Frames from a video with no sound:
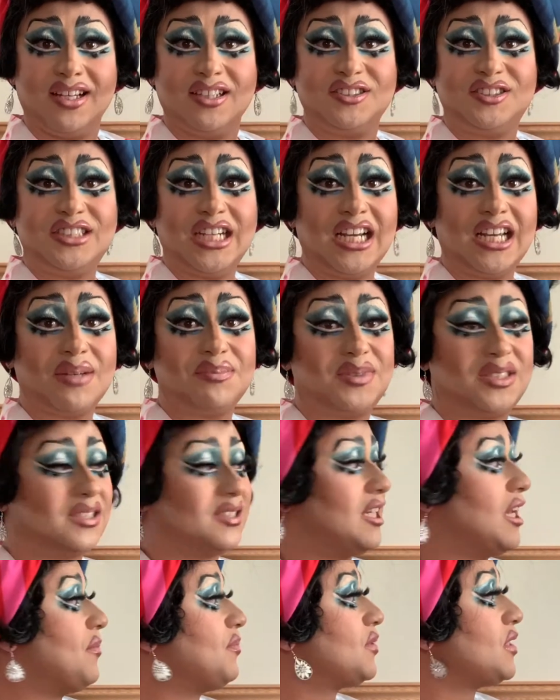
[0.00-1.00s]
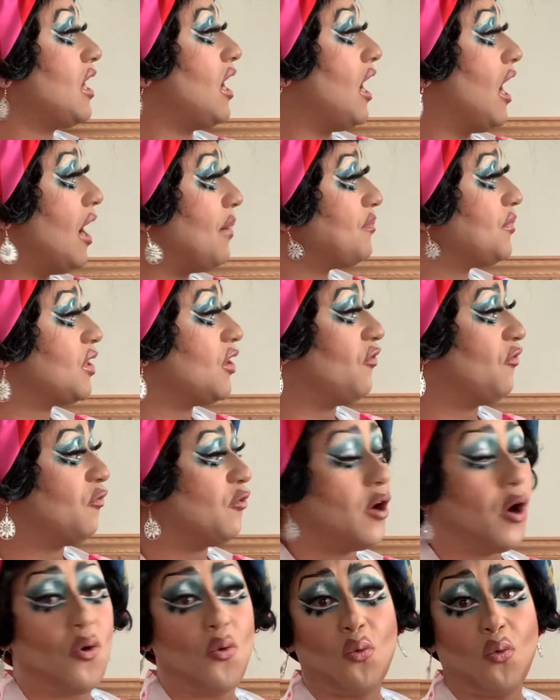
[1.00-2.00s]
Jacob skipped up the
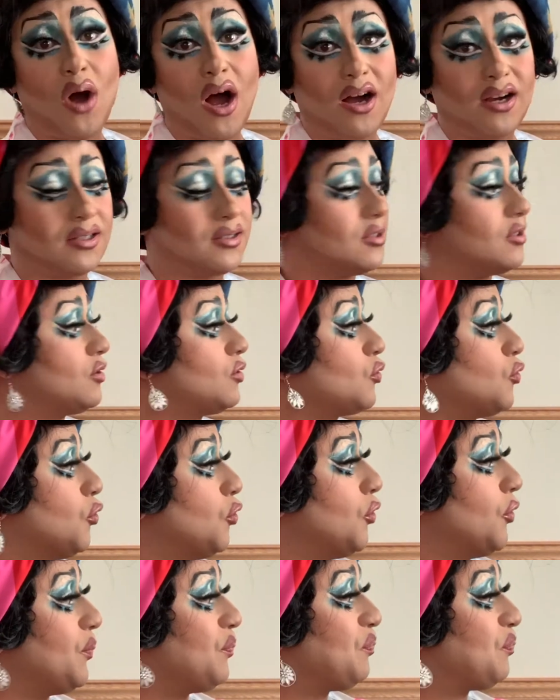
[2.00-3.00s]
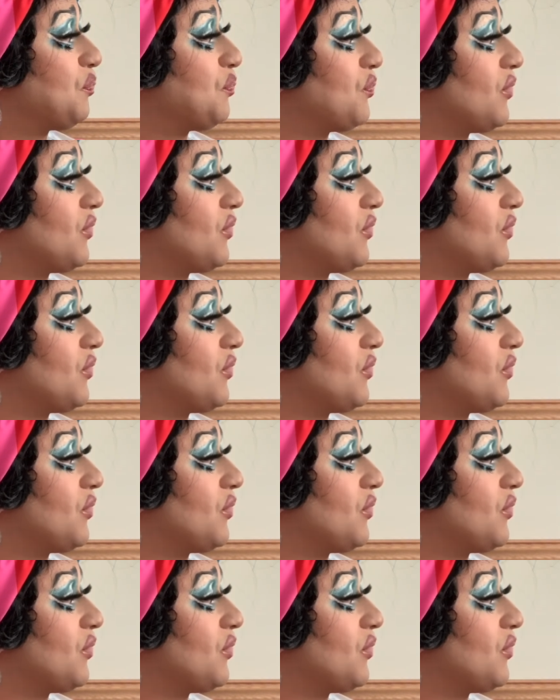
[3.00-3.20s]
front walk to school.